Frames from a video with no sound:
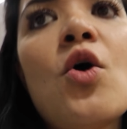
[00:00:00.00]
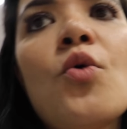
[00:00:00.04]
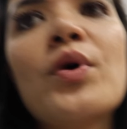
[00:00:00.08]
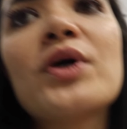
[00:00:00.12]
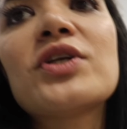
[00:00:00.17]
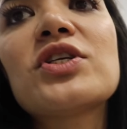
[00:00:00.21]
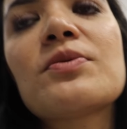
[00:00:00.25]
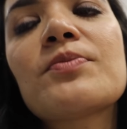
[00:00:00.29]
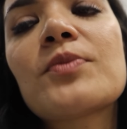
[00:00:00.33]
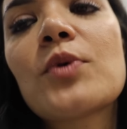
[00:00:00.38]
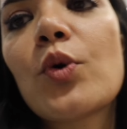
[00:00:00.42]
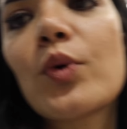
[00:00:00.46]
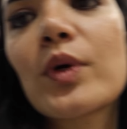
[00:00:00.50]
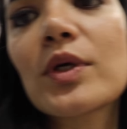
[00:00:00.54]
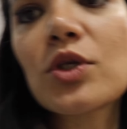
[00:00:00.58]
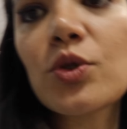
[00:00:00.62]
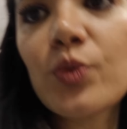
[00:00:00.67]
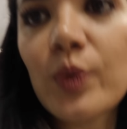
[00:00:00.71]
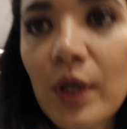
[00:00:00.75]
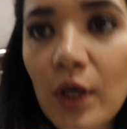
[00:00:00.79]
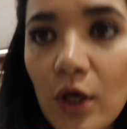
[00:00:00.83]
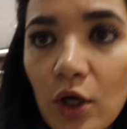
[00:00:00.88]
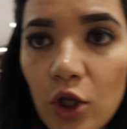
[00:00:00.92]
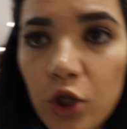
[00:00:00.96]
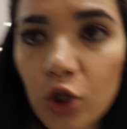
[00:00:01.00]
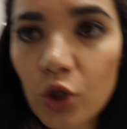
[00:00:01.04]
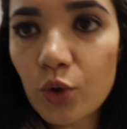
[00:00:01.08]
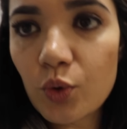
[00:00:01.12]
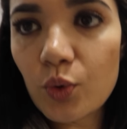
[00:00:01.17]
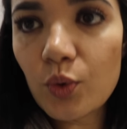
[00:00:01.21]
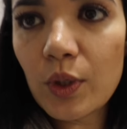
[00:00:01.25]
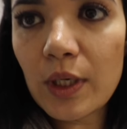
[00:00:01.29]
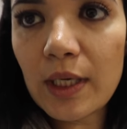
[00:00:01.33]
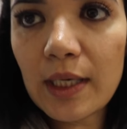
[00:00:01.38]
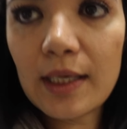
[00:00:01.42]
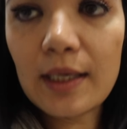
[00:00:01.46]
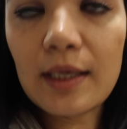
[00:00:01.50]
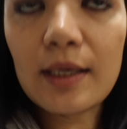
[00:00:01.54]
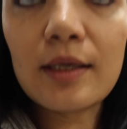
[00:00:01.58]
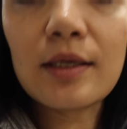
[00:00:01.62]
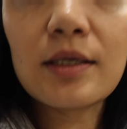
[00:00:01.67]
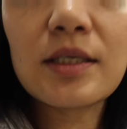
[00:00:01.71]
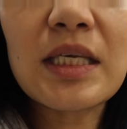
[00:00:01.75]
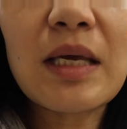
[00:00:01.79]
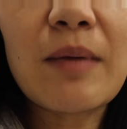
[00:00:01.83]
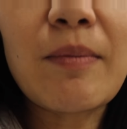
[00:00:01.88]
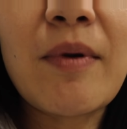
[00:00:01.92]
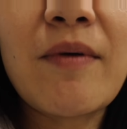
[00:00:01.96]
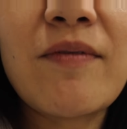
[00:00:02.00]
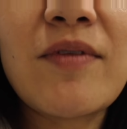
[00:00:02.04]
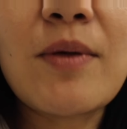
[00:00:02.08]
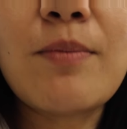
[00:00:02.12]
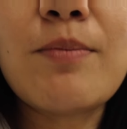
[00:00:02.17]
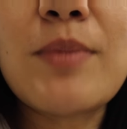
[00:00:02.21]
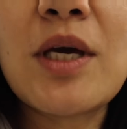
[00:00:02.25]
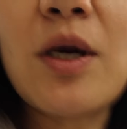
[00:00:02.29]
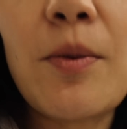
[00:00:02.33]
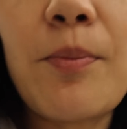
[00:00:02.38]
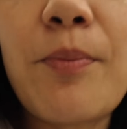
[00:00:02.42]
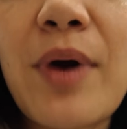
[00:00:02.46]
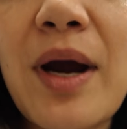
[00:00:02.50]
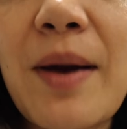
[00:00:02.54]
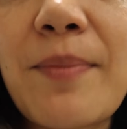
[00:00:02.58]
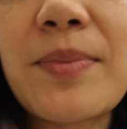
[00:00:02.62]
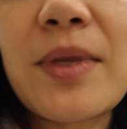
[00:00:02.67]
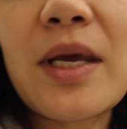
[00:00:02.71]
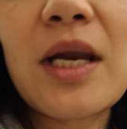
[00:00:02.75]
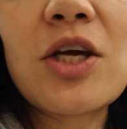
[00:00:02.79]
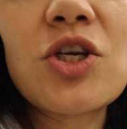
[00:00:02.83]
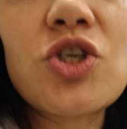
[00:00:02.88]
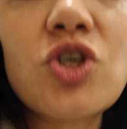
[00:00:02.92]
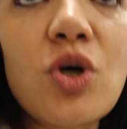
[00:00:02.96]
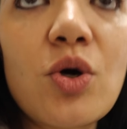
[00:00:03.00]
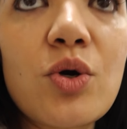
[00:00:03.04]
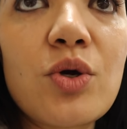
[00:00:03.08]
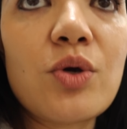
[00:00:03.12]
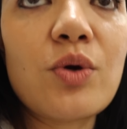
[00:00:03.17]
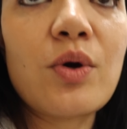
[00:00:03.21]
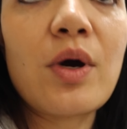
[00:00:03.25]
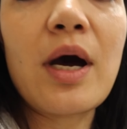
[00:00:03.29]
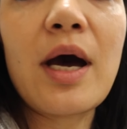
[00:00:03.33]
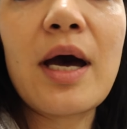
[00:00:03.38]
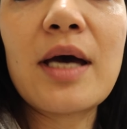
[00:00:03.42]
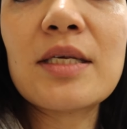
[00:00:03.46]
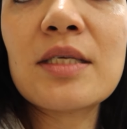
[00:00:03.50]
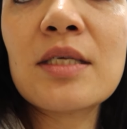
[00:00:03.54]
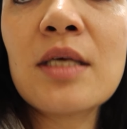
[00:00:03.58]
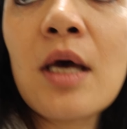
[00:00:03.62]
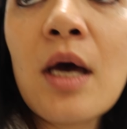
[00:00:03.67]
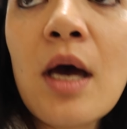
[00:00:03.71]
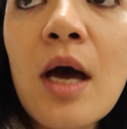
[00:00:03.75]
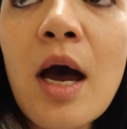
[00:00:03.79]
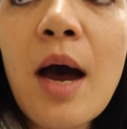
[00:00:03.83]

which I'm going to include in some of the meal prep that I show you guys,